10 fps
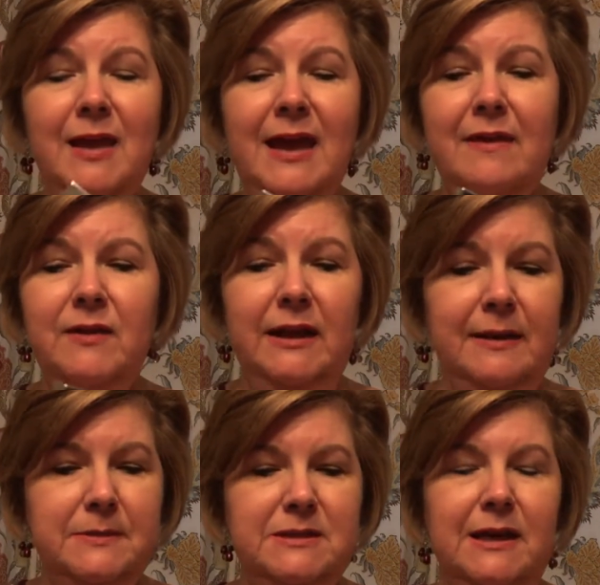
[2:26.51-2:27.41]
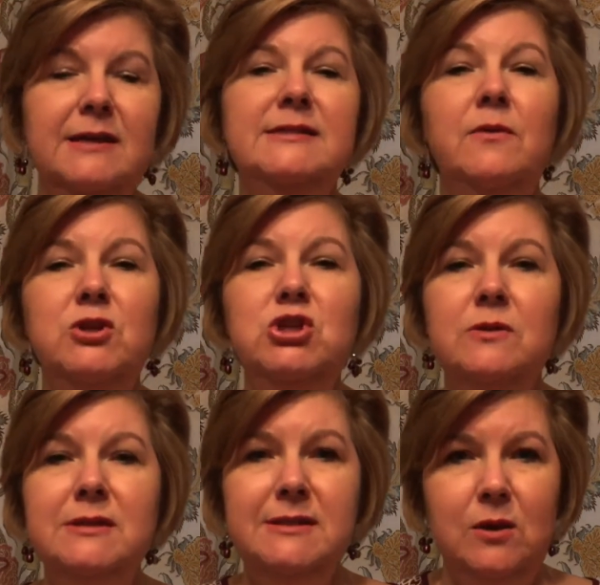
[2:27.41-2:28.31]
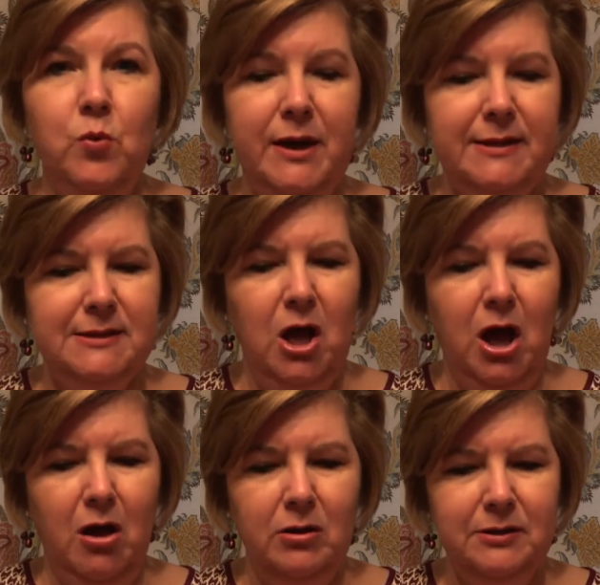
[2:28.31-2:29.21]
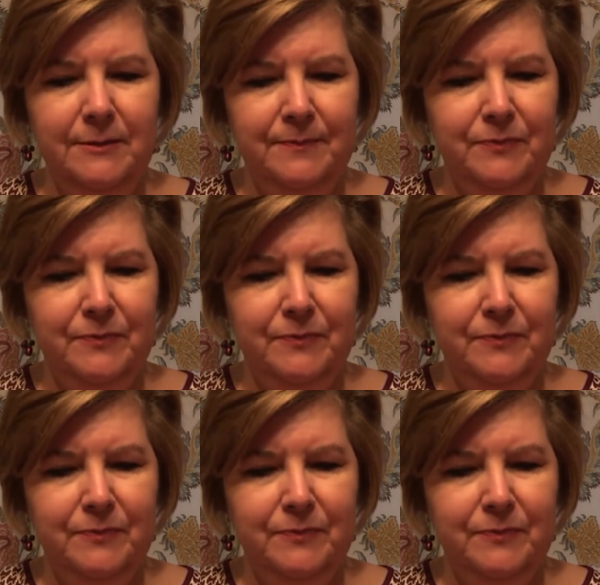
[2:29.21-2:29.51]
and the lipstick so that you can see what it's called,